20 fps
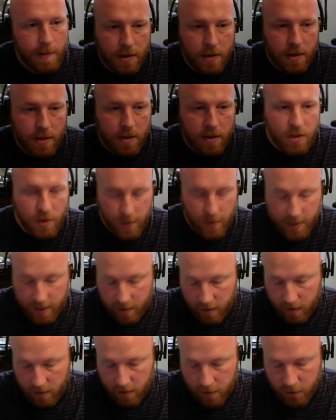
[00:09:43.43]
So in
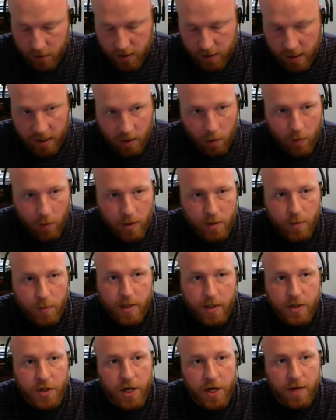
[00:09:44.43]
here, just like always, we want
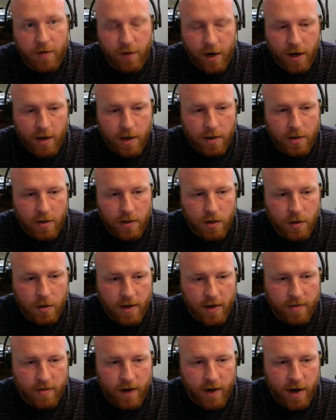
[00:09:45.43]
to check for error. So
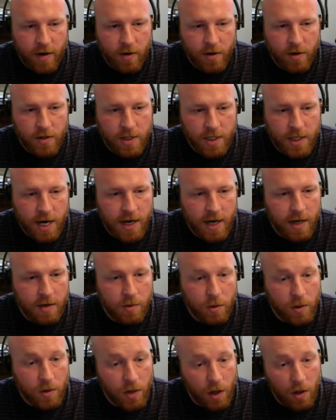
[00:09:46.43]
if error does not
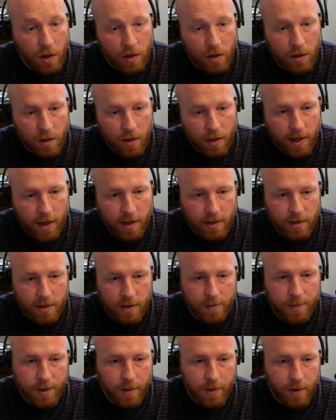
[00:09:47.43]
equal null, then
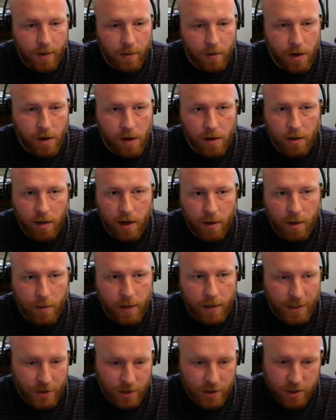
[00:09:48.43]
something went wrong, and we
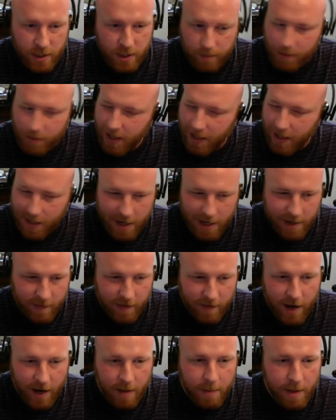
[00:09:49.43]
can just keep that kind of
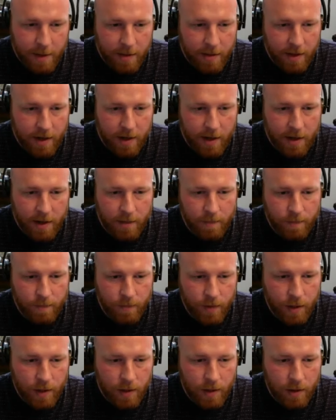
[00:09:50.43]
comment there.
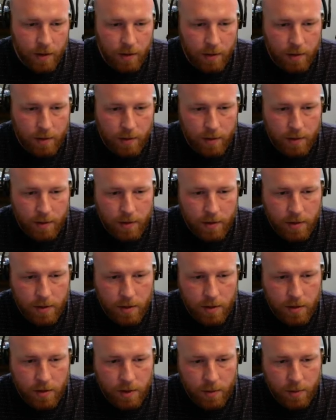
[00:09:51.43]

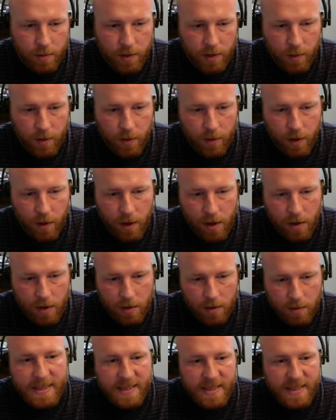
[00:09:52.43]
So something went wrong.